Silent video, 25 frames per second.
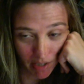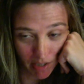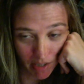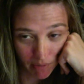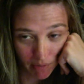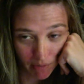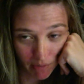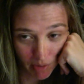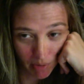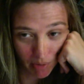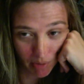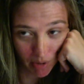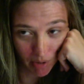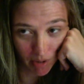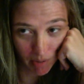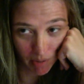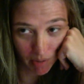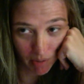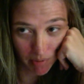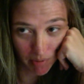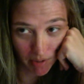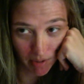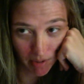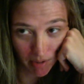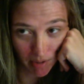if we were going to
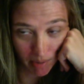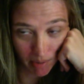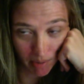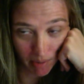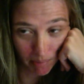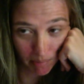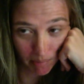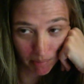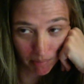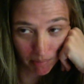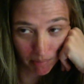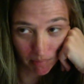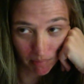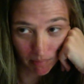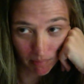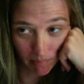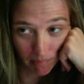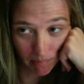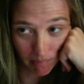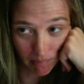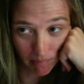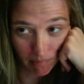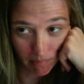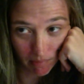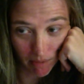be not,
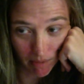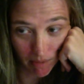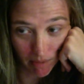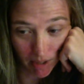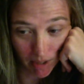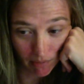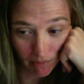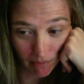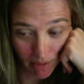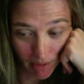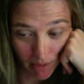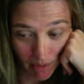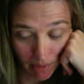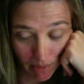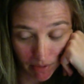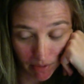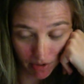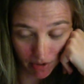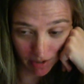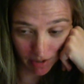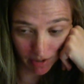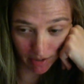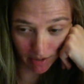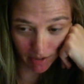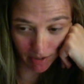if I was
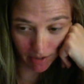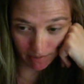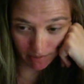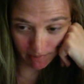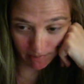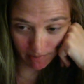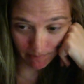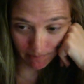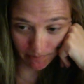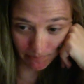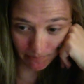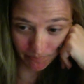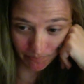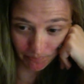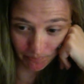going to